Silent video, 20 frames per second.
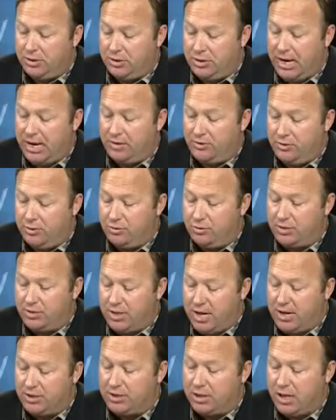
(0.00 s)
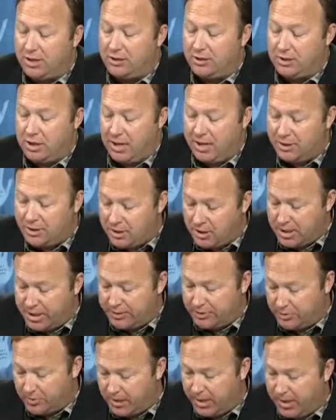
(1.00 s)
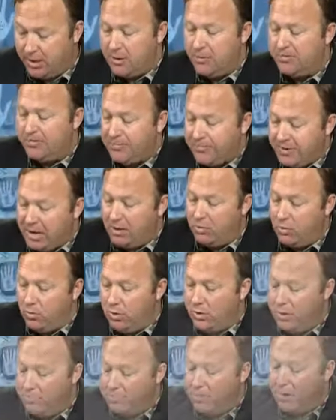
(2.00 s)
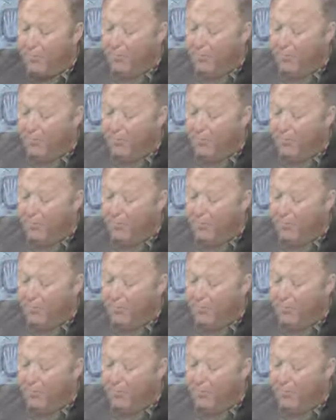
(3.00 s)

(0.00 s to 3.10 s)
set to discuss legislation next week that would